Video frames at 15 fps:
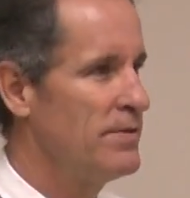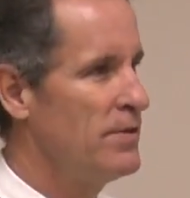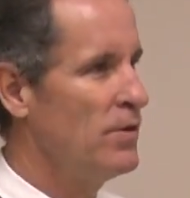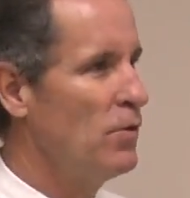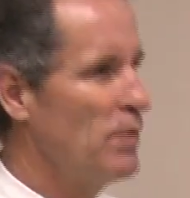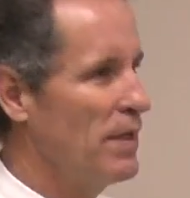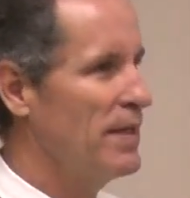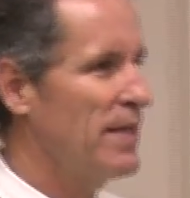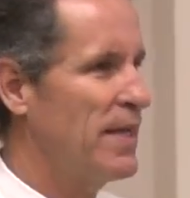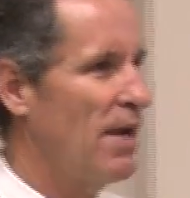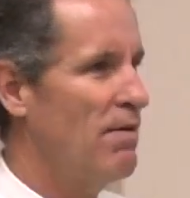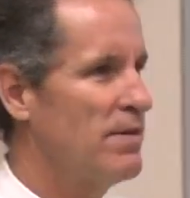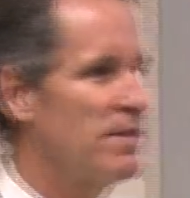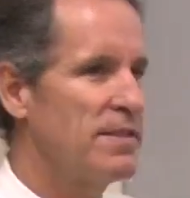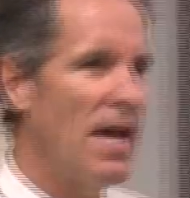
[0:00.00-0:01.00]
Do you really
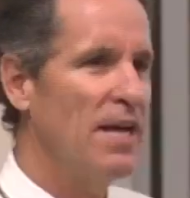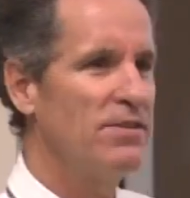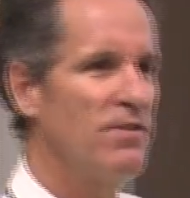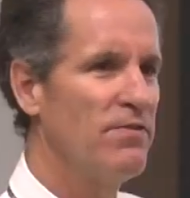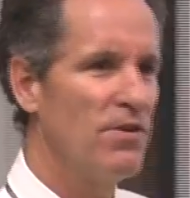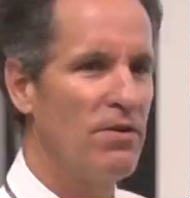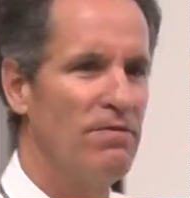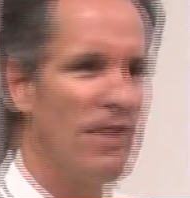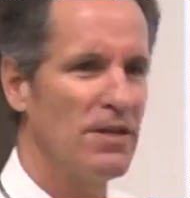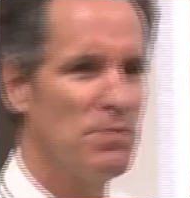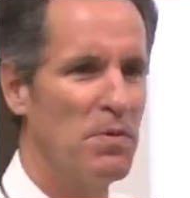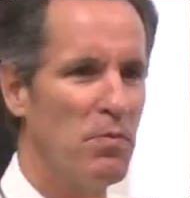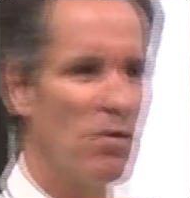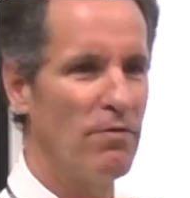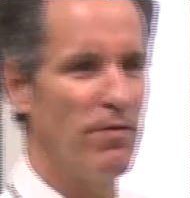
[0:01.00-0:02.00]
care the size of your
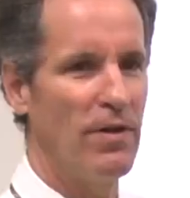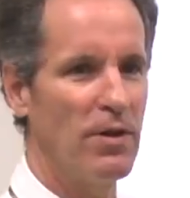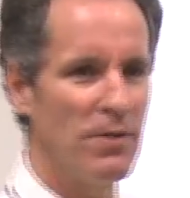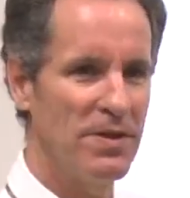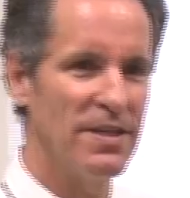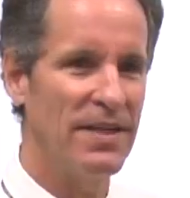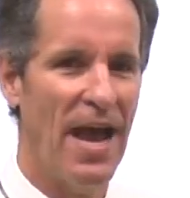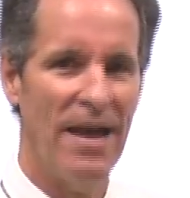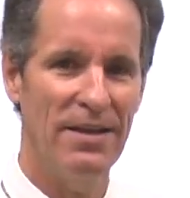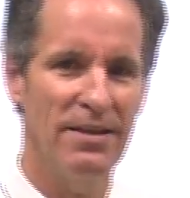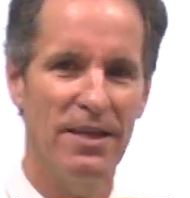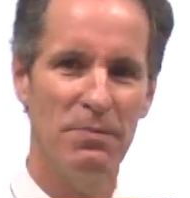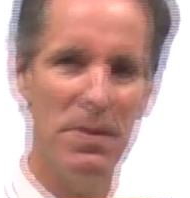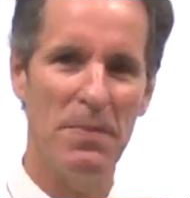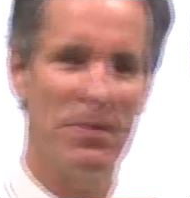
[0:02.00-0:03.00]
investment portfolio when you die? Do
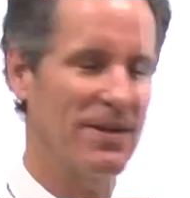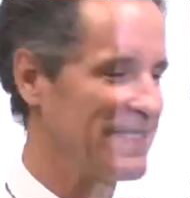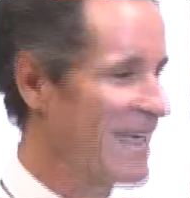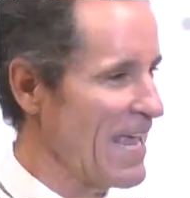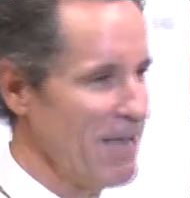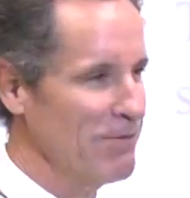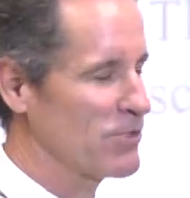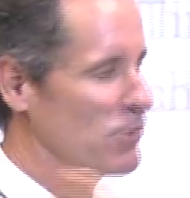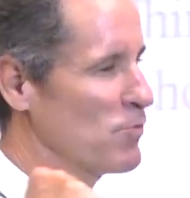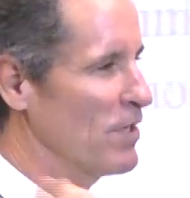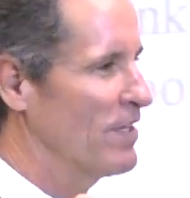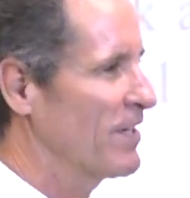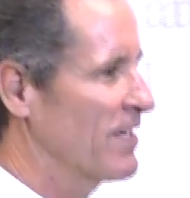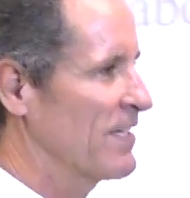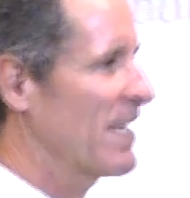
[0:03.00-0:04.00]
you think people are going to say, he was a
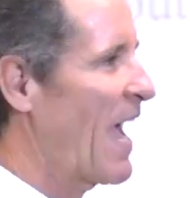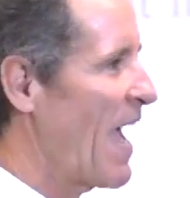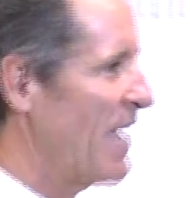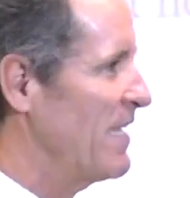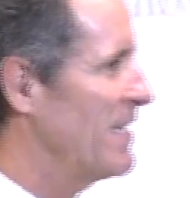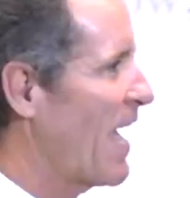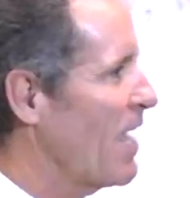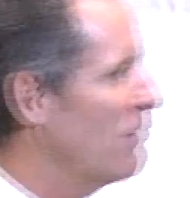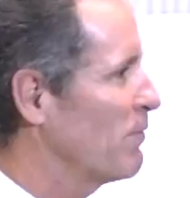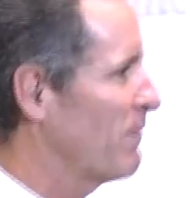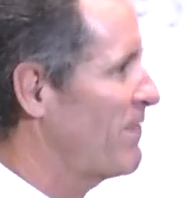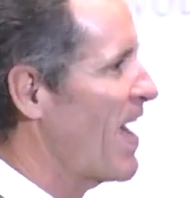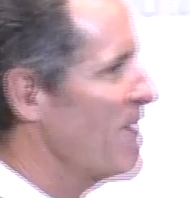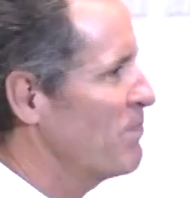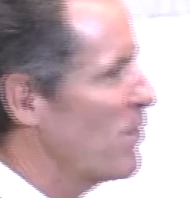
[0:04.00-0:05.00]
really good guy. He died
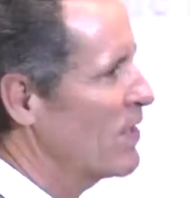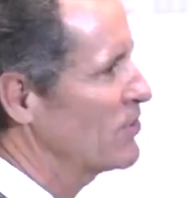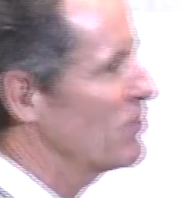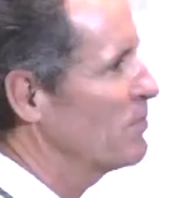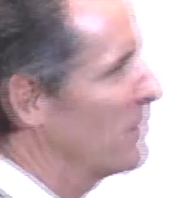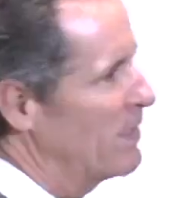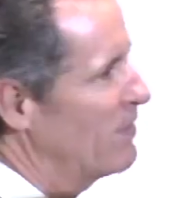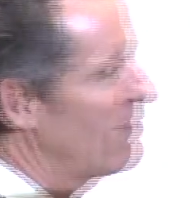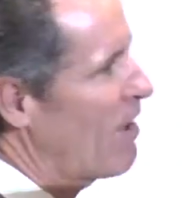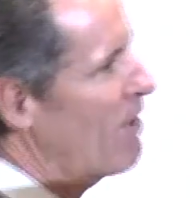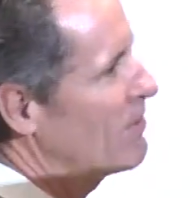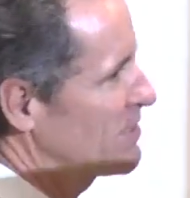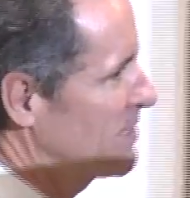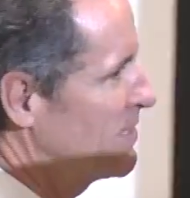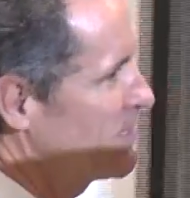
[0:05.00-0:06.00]
with $5.2 million
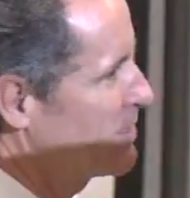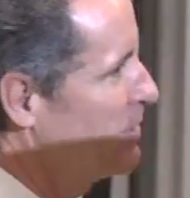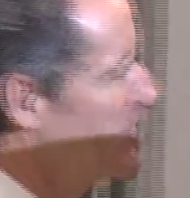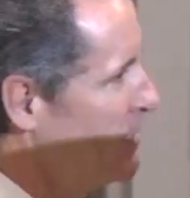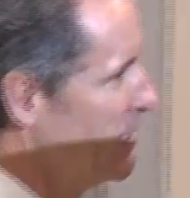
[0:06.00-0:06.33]
in this